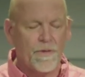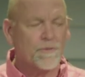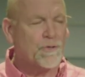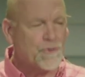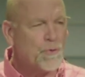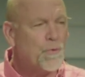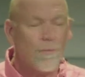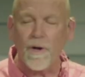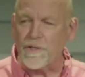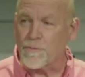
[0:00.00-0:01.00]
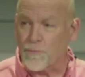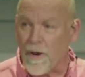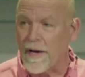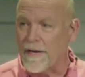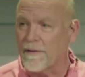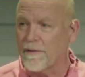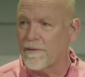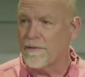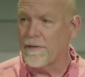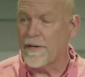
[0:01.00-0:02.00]
to do what is right
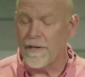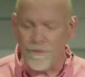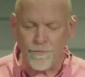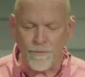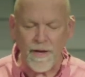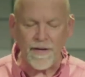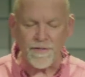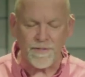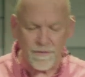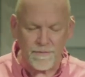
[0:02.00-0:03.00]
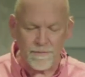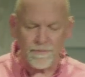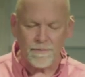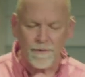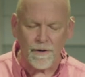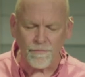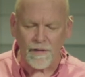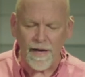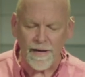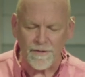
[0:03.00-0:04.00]
in the face of
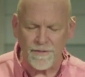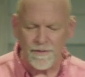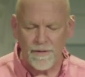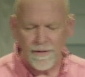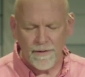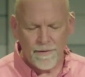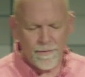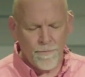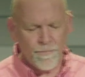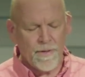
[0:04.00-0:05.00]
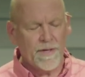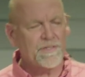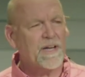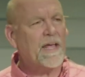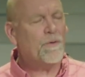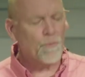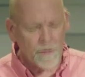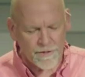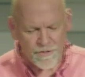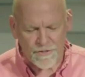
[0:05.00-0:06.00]
lies. And today we're
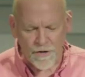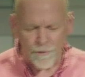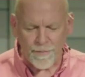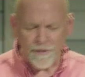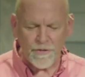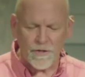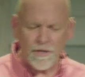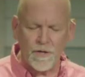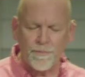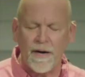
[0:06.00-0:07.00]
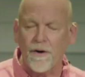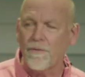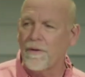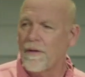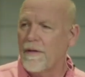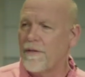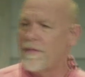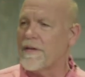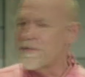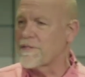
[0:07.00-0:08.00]
going to start by talking about
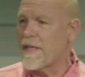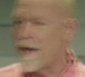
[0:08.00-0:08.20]
this that